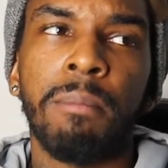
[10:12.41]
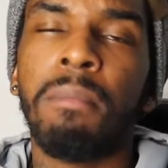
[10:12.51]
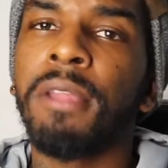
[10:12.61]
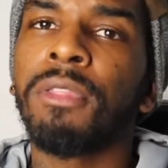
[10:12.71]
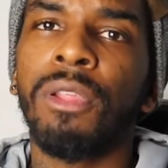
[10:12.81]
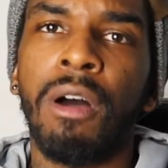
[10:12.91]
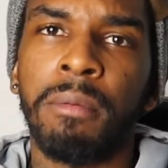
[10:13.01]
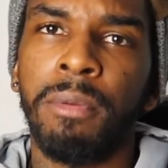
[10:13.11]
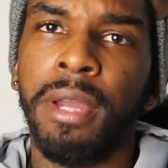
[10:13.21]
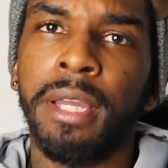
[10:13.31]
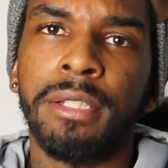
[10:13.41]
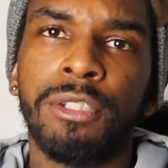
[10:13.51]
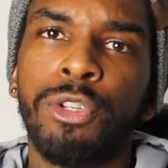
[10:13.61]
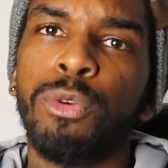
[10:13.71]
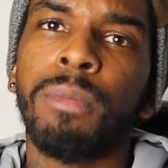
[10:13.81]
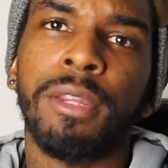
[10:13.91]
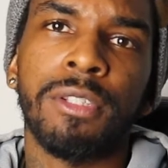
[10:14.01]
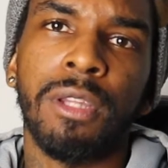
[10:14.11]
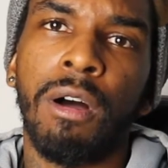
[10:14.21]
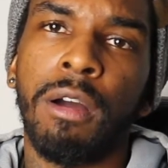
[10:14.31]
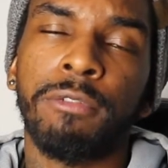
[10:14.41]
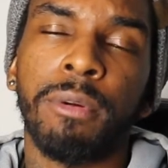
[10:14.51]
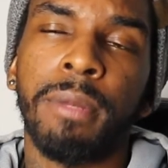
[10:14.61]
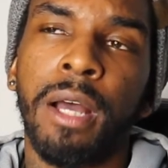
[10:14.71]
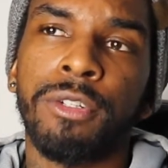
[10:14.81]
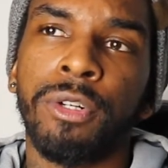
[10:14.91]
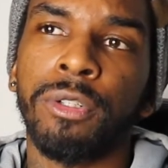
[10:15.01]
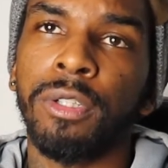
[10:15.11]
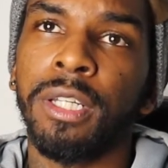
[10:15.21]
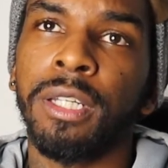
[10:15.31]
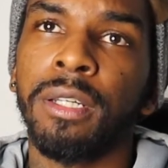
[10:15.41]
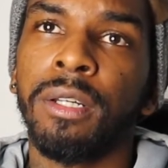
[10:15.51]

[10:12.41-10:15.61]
month-long breaks, 2 months long from not journaling,